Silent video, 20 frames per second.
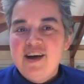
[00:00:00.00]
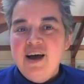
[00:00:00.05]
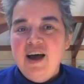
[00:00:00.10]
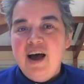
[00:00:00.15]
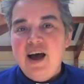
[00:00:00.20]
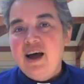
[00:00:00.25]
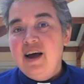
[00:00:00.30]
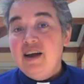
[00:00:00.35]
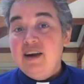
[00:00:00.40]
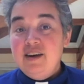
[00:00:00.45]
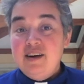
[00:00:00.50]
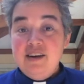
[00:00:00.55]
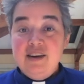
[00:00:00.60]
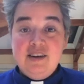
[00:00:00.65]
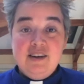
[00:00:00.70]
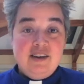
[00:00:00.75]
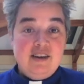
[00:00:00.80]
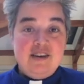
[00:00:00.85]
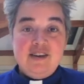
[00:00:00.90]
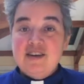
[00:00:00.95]
And
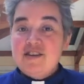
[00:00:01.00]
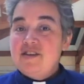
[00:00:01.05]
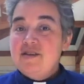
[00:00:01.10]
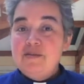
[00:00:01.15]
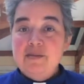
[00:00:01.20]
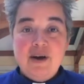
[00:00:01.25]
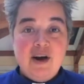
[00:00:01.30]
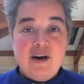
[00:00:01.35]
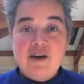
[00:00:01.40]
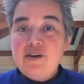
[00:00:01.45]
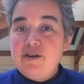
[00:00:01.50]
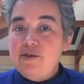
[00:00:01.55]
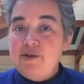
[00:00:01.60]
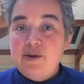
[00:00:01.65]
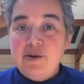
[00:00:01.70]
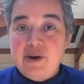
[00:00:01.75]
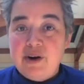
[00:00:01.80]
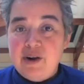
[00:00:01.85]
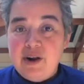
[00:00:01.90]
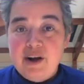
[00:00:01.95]
it doesn't matter if you
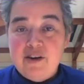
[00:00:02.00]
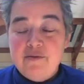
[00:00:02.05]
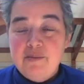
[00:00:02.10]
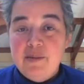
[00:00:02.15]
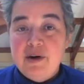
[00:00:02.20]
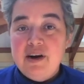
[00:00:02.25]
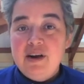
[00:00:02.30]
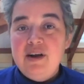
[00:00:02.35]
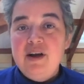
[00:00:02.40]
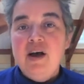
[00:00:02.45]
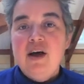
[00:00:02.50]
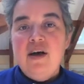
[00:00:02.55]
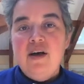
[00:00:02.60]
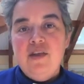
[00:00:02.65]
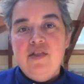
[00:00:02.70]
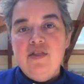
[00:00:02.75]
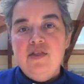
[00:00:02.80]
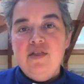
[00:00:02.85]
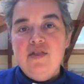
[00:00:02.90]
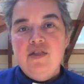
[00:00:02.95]
don't have money.
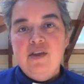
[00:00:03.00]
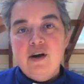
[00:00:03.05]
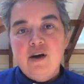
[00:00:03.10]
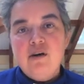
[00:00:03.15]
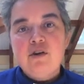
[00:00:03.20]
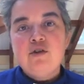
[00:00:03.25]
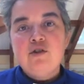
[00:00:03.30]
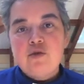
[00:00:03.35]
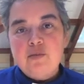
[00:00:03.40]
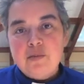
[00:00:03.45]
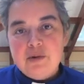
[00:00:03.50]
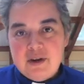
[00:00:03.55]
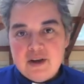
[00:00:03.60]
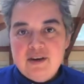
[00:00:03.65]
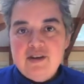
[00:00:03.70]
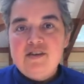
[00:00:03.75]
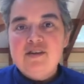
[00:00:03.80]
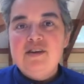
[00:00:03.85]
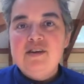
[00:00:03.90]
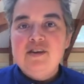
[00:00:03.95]
There's
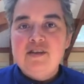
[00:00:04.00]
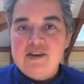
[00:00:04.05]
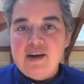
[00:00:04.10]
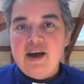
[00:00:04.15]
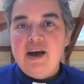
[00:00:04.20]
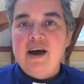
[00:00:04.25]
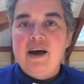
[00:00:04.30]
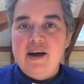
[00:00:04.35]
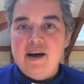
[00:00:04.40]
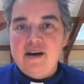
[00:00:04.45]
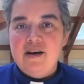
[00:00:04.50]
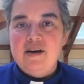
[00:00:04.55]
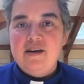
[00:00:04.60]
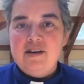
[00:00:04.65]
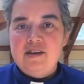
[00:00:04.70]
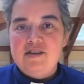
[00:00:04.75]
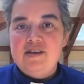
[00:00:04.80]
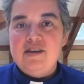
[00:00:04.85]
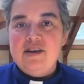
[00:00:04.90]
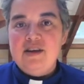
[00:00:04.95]
plenty to
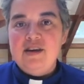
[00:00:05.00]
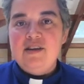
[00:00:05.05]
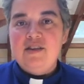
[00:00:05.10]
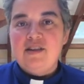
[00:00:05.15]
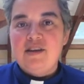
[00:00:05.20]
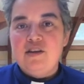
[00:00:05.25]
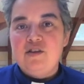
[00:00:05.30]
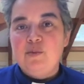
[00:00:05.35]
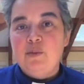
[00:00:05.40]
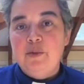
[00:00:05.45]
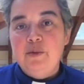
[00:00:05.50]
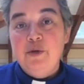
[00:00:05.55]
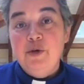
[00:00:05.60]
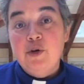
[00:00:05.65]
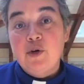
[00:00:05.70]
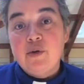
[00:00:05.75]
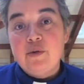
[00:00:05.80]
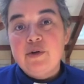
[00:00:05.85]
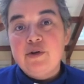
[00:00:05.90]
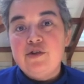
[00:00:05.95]
eat that will
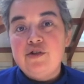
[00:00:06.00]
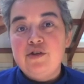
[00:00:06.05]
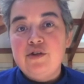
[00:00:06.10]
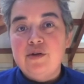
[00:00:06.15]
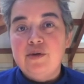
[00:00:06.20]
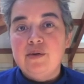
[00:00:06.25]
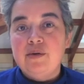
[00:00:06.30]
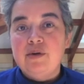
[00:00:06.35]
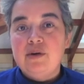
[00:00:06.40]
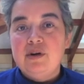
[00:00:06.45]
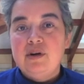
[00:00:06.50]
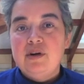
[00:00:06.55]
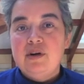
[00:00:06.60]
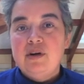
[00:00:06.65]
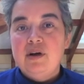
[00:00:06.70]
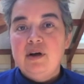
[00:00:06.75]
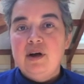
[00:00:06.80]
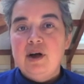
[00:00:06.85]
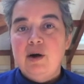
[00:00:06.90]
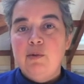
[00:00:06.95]
nourish you,
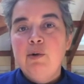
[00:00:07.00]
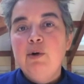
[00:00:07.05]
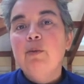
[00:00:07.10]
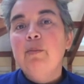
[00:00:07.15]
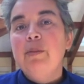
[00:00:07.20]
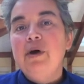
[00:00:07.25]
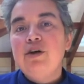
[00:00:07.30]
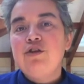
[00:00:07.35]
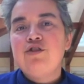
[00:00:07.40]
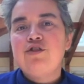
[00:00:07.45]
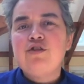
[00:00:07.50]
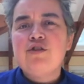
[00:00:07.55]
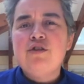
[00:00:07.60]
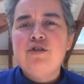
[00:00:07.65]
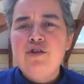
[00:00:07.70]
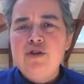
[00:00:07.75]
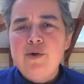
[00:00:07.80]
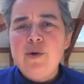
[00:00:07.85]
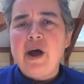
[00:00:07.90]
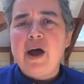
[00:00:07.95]
and we'll make sure
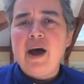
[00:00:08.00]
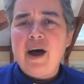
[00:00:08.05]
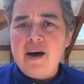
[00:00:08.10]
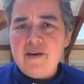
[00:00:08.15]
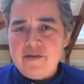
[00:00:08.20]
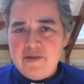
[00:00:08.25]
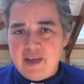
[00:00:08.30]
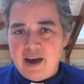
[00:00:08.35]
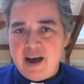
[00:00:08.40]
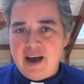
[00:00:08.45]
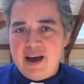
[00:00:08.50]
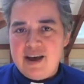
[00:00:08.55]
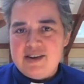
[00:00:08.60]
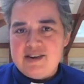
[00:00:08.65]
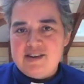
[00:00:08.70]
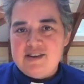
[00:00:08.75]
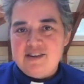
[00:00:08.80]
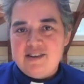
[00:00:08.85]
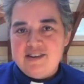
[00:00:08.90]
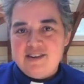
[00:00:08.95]
you have that."